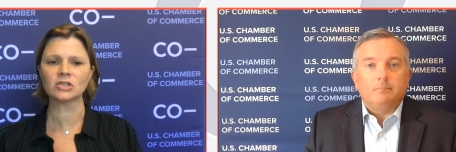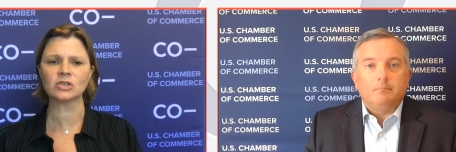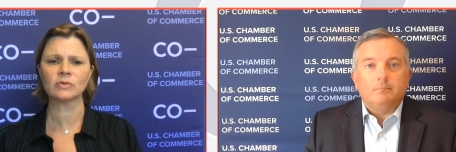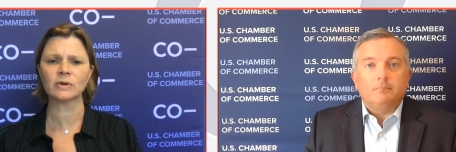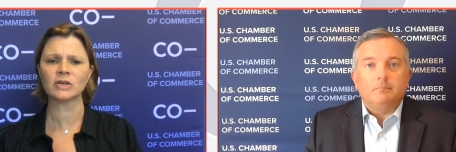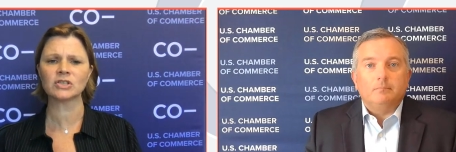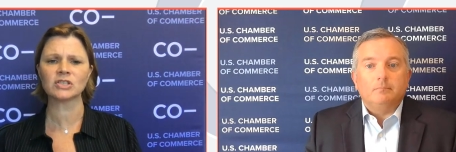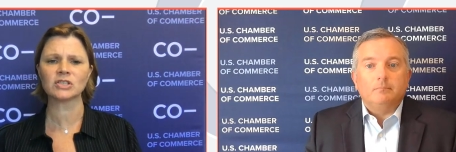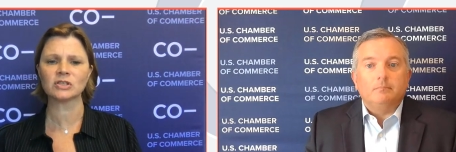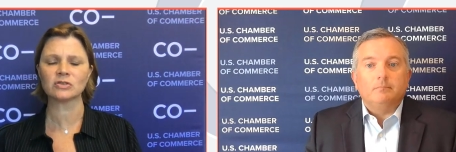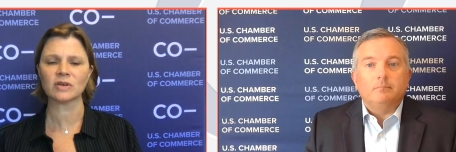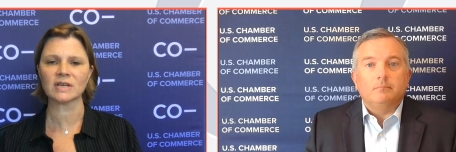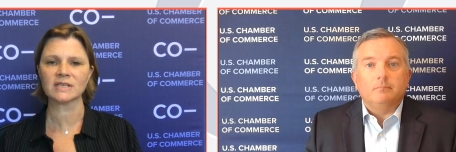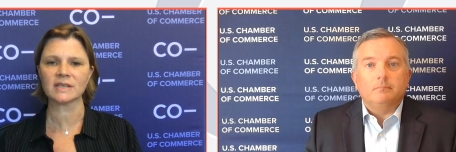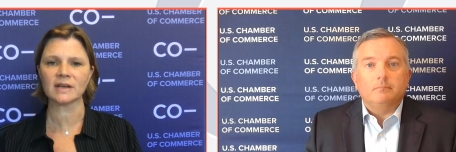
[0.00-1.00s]
Speaker 1: Do you want to just
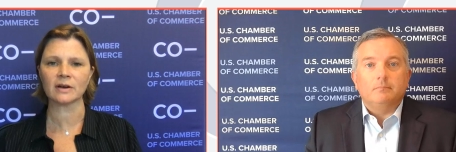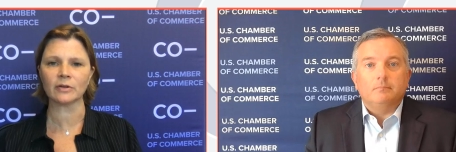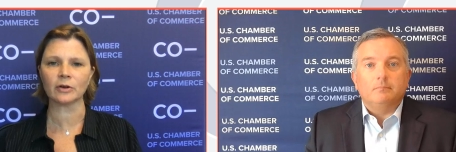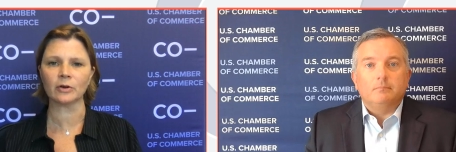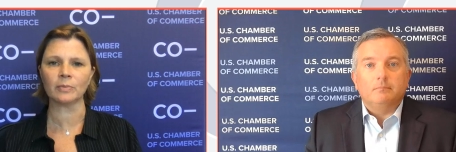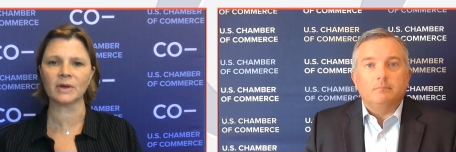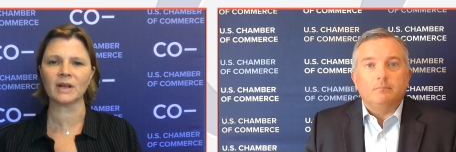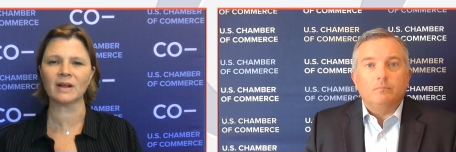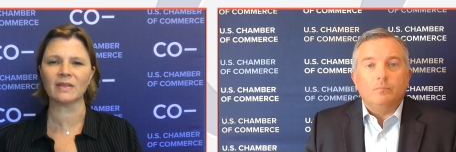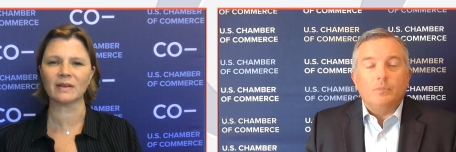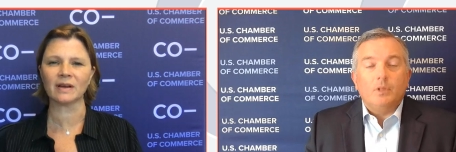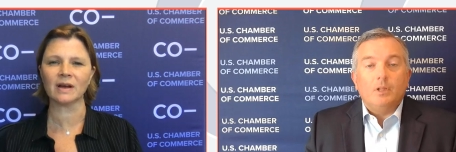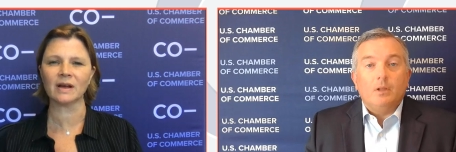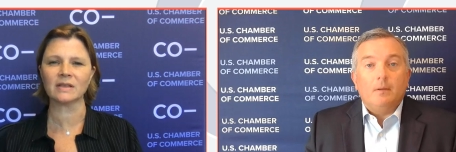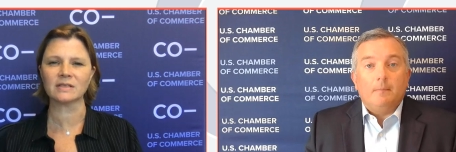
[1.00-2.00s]
address that a little bit on the
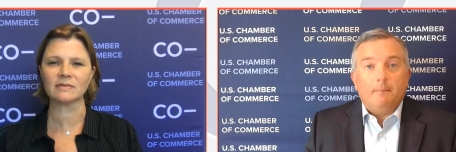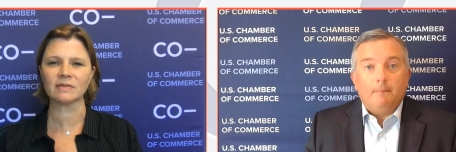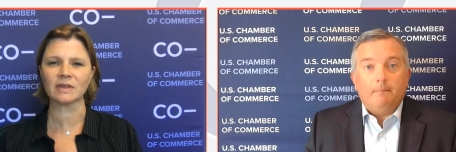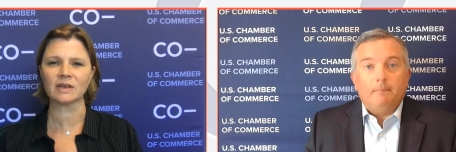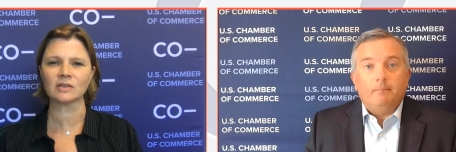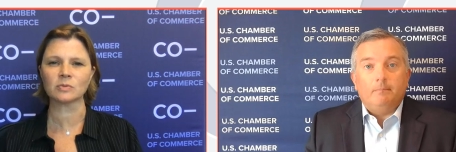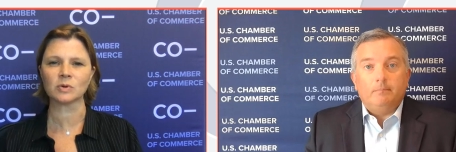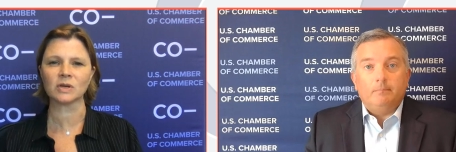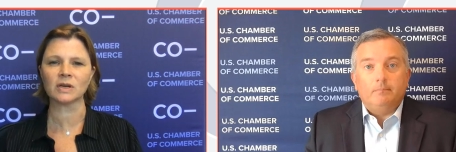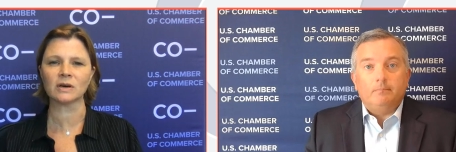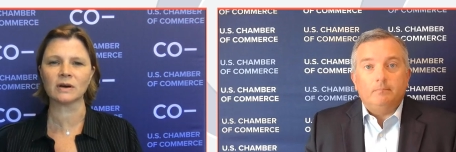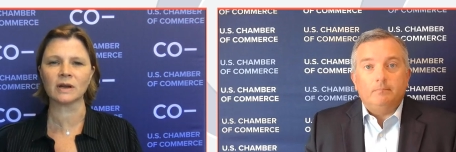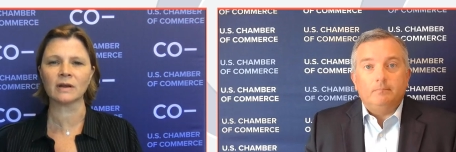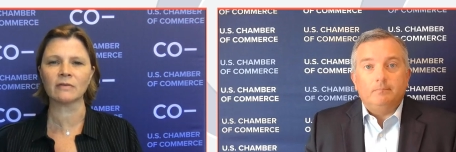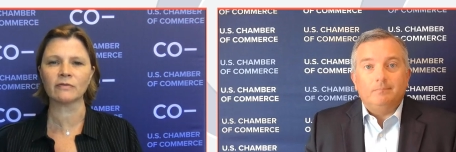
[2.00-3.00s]
kinds of things we're
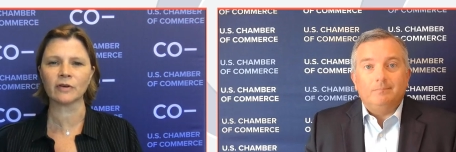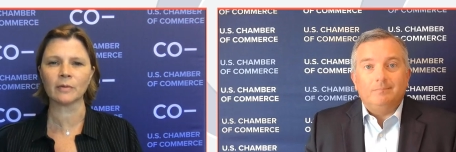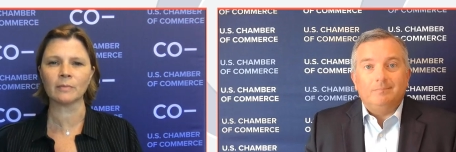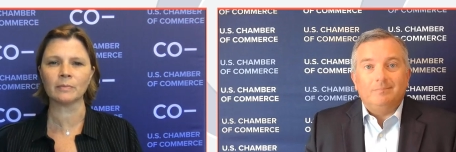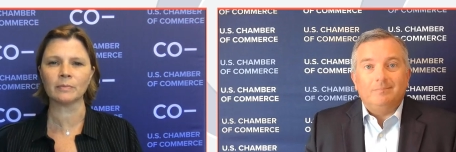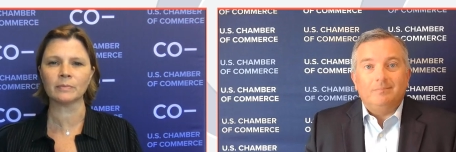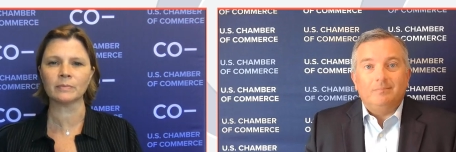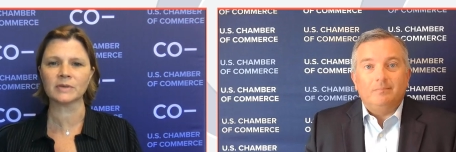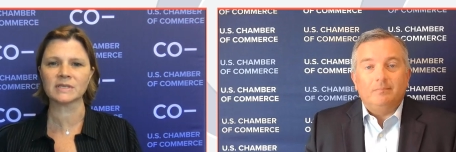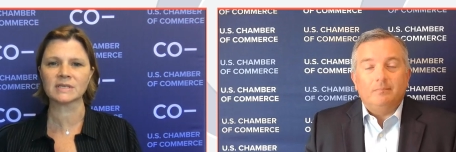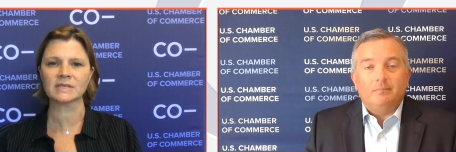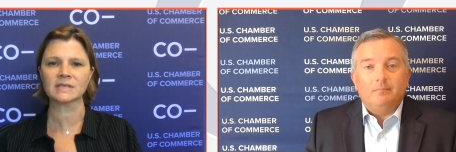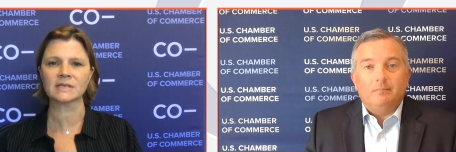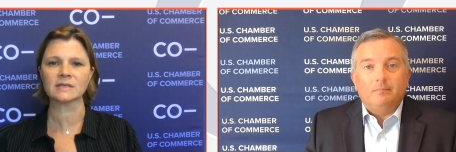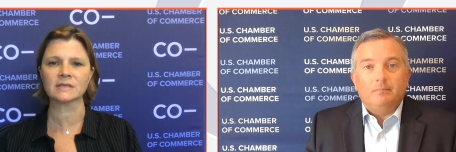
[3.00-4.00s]
hearing from
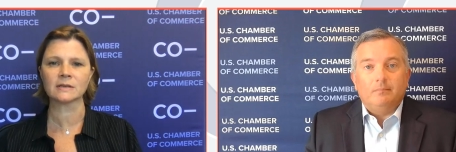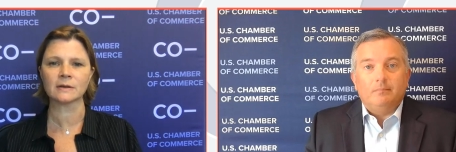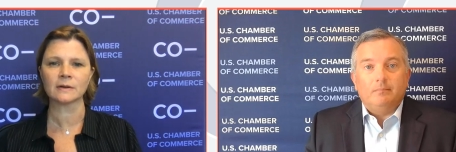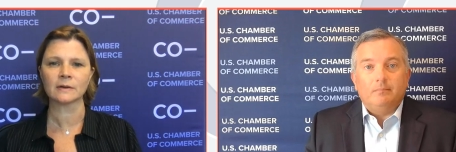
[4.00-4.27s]
businesses?